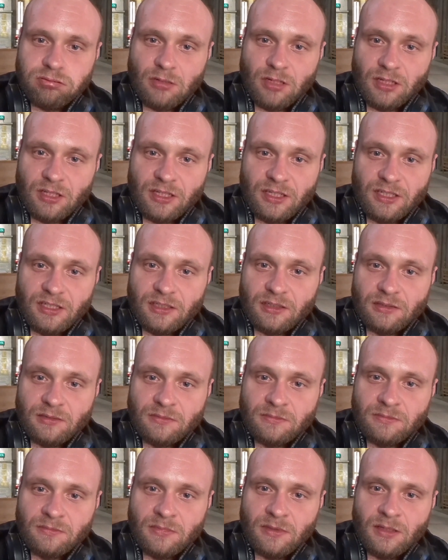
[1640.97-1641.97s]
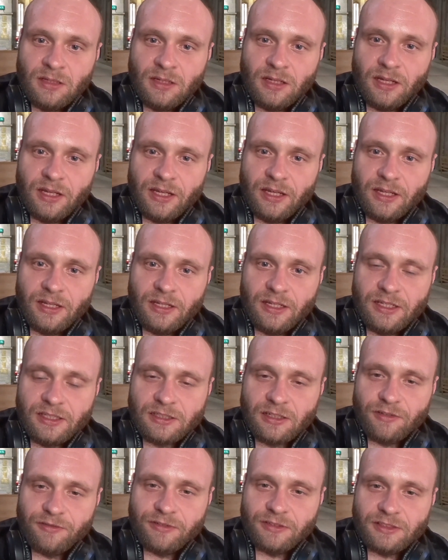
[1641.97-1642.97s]
illegal. These
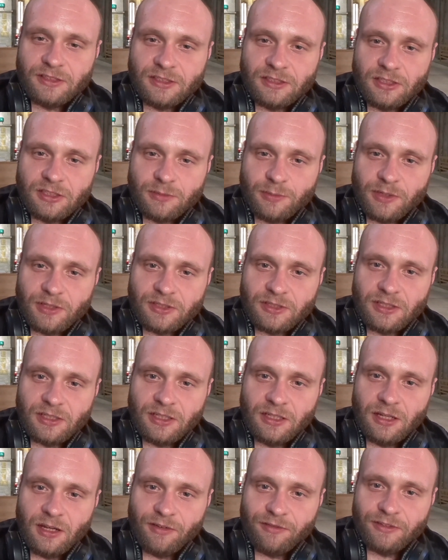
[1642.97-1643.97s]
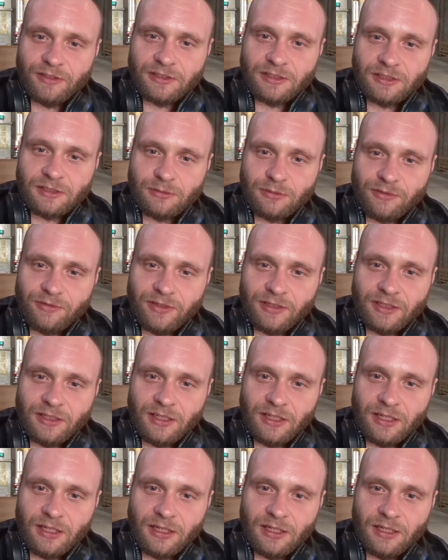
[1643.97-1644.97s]
officers, especially the officers within
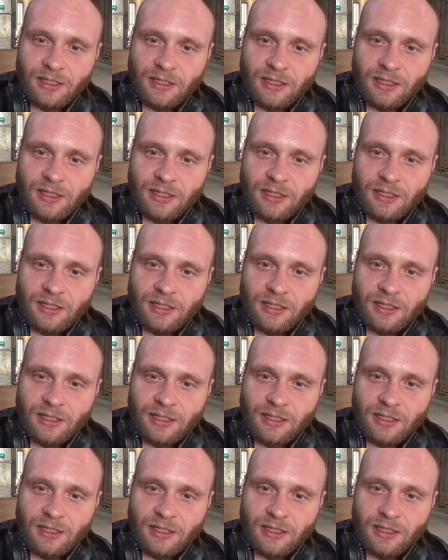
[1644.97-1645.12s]
the